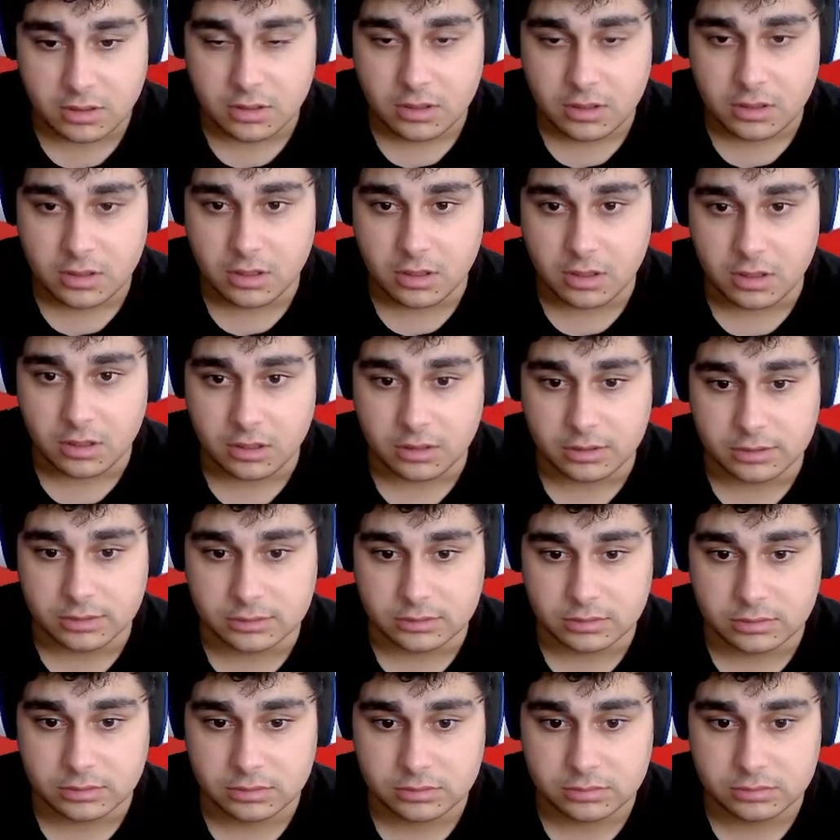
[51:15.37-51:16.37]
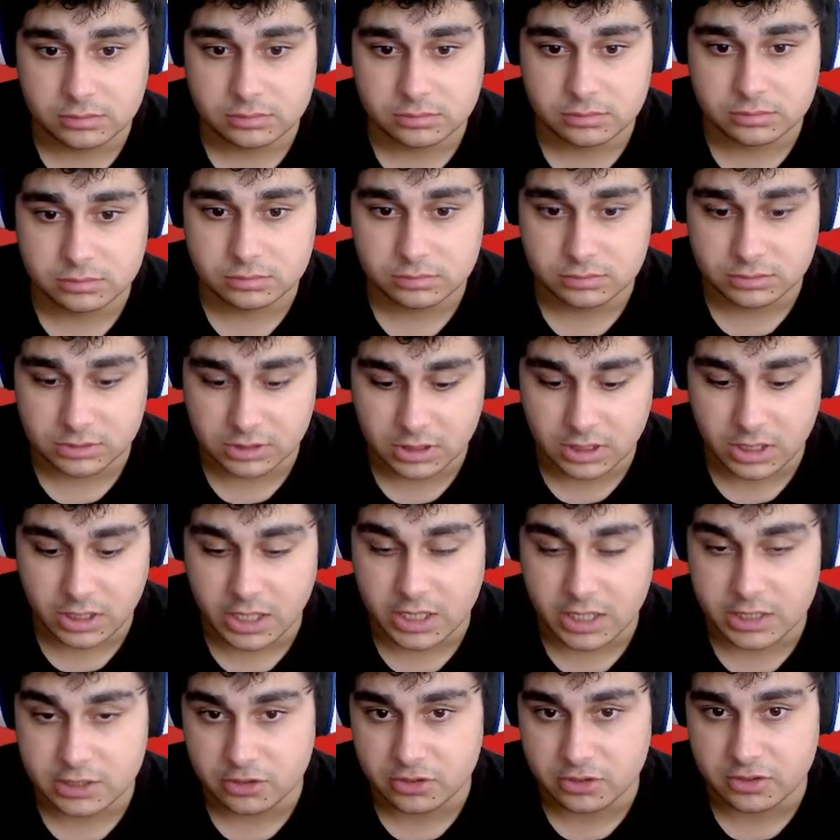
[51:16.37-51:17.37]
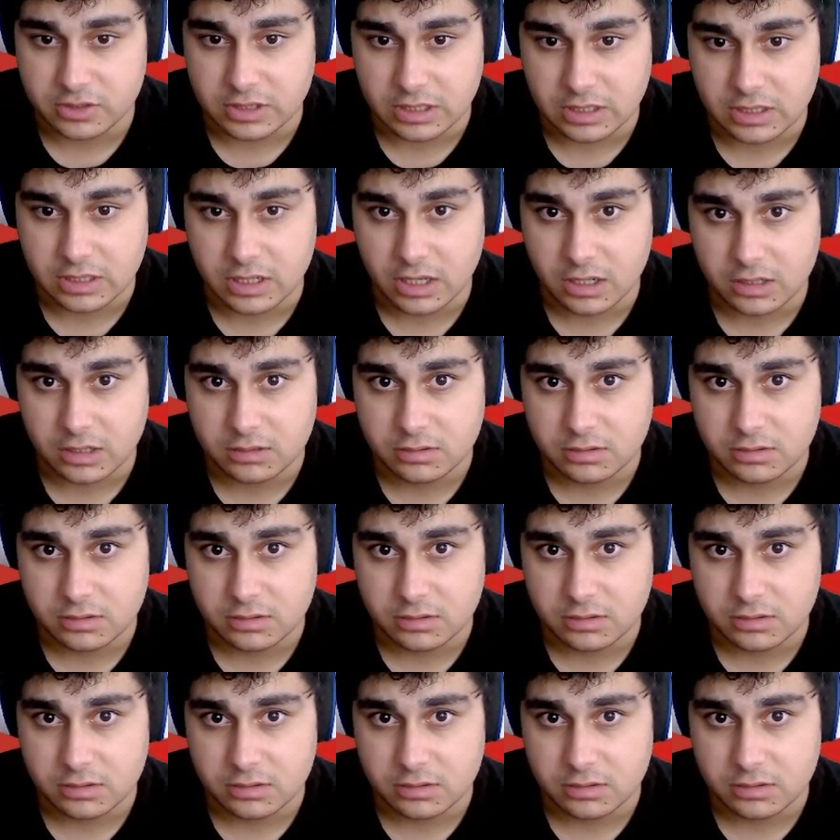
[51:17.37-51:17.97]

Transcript: and yeah, I just did that.